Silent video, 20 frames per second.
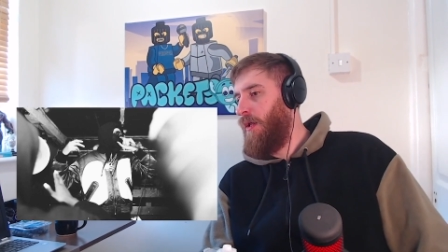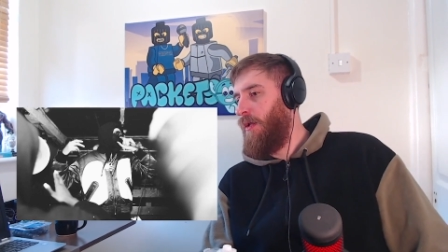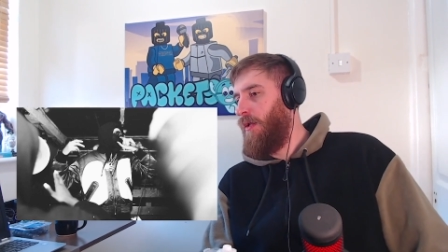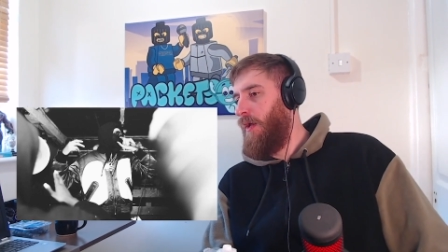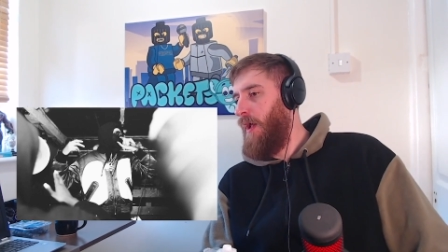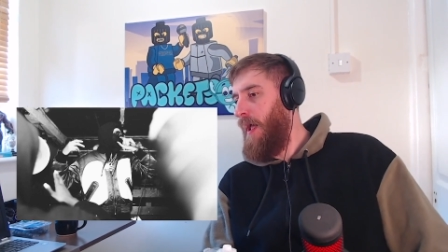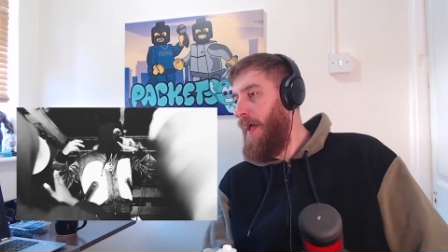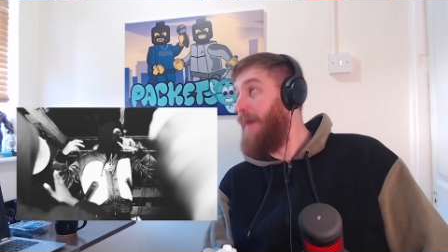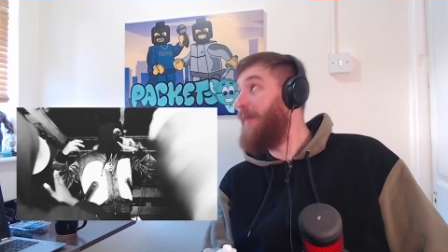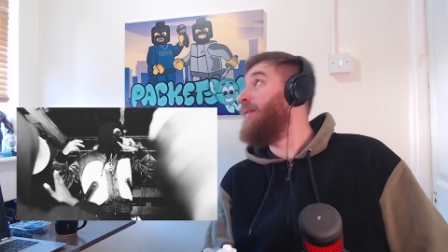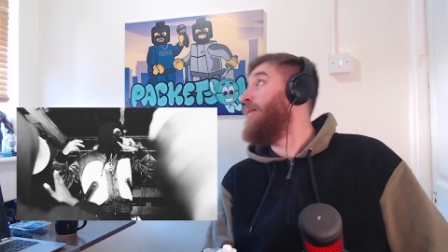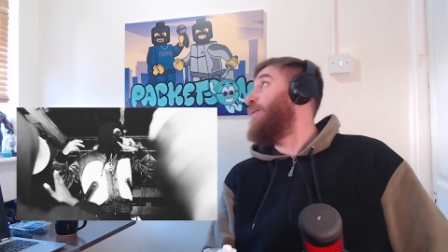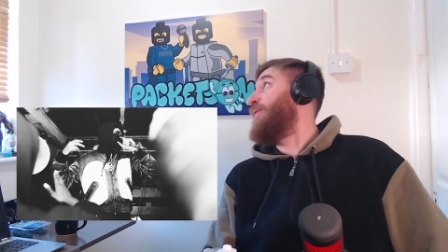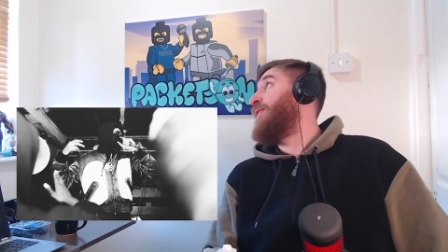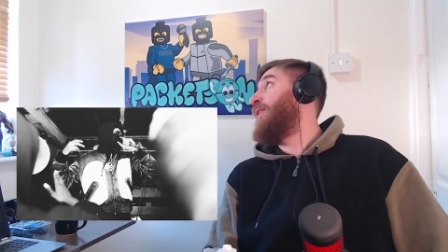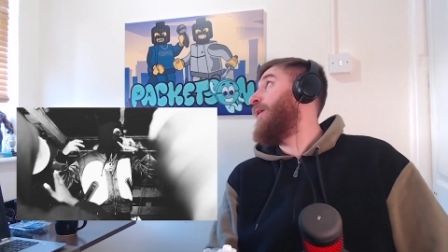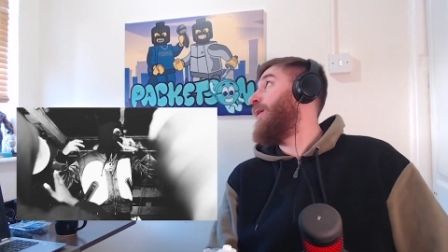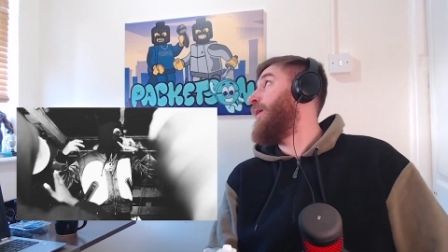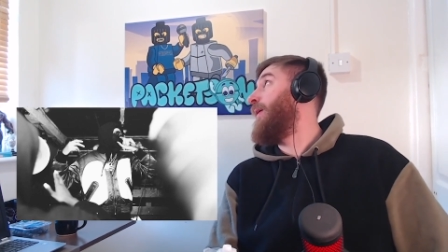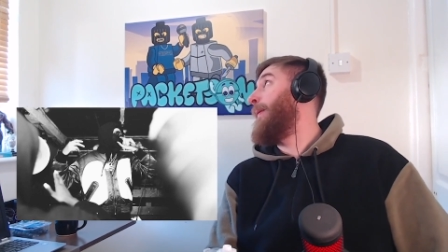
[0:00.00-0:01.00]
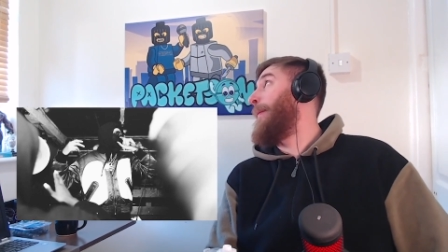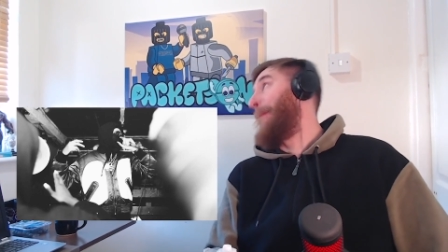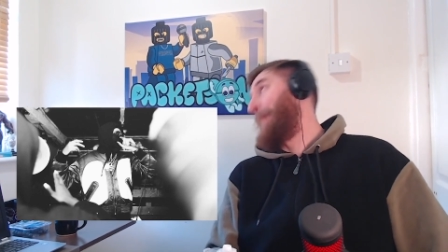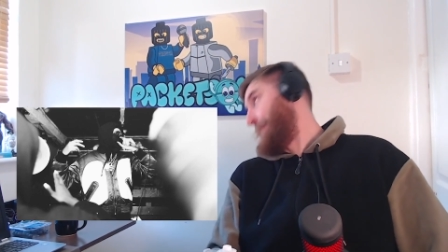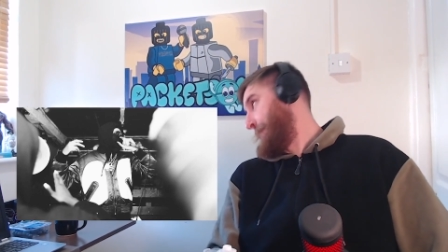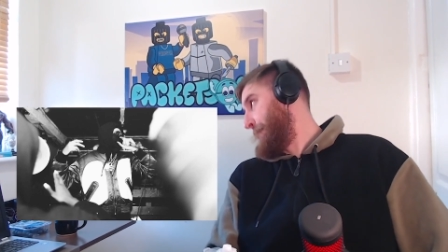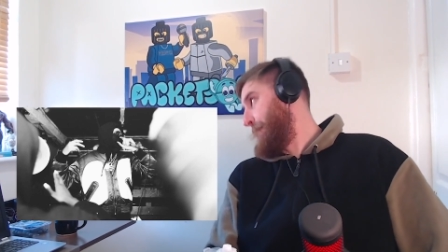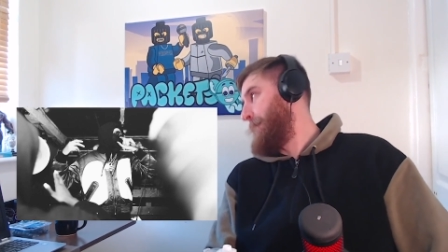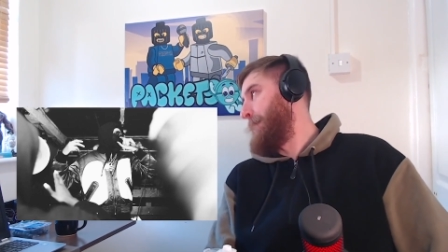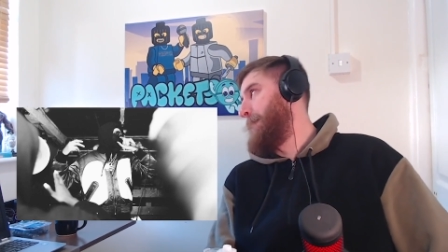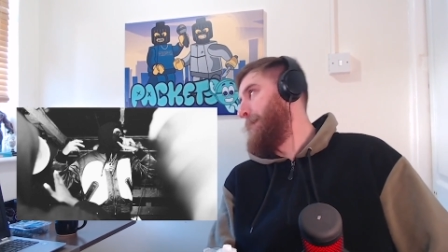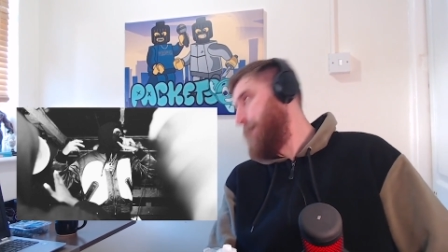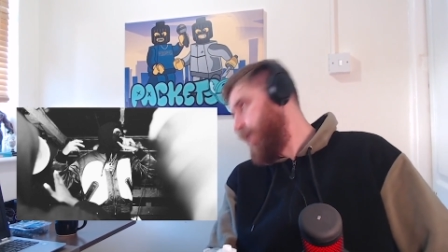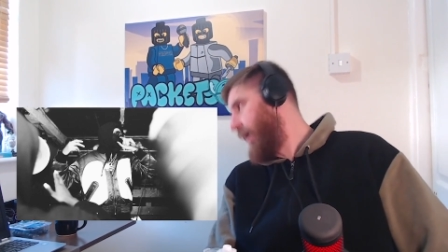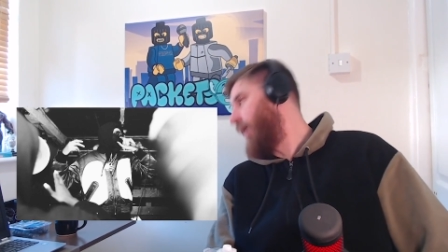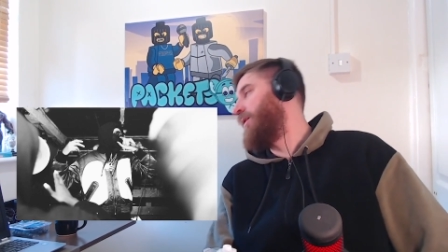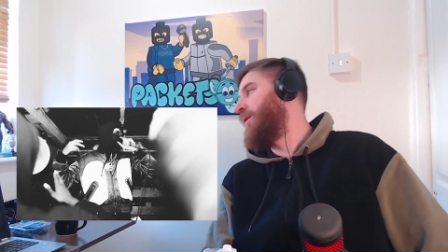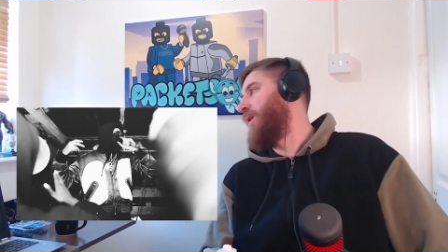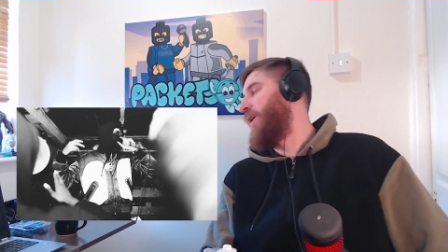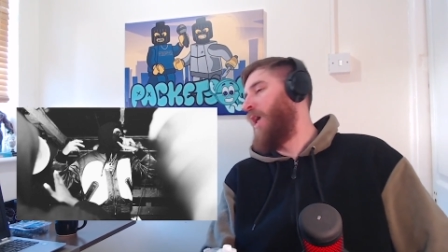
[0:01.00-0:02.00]
Huh? You fucking
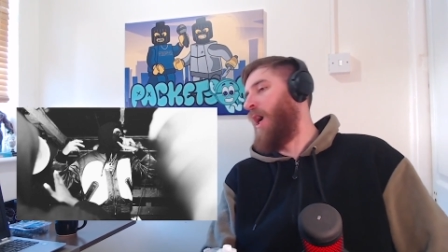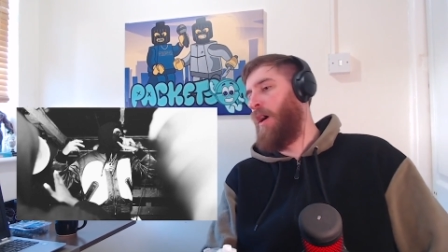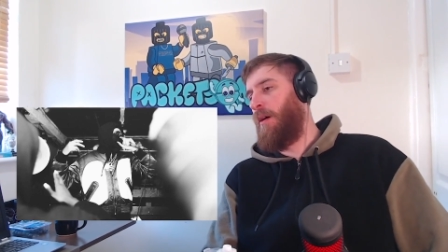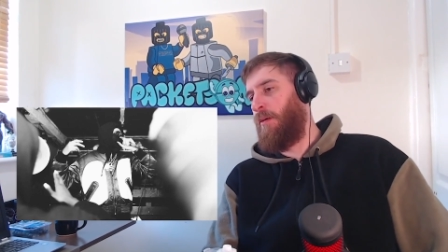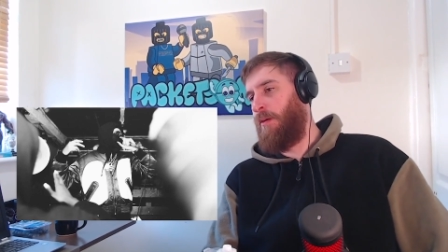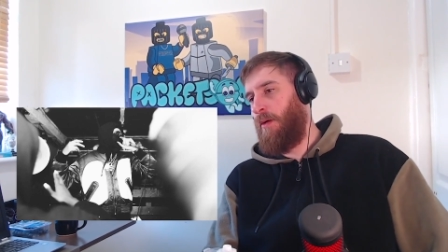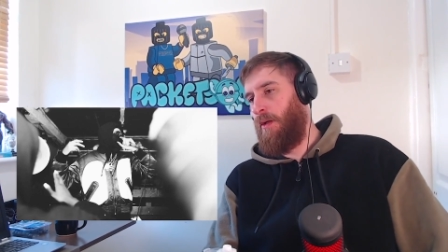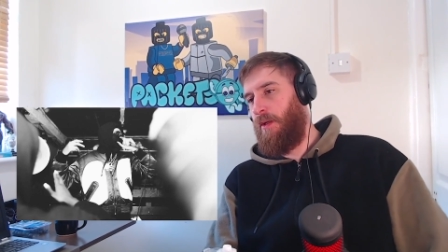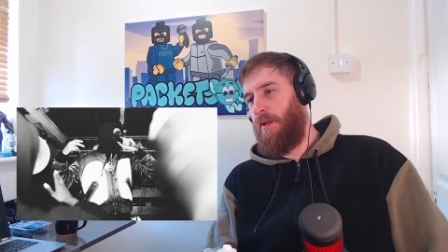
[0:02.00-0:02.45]
pussy hole.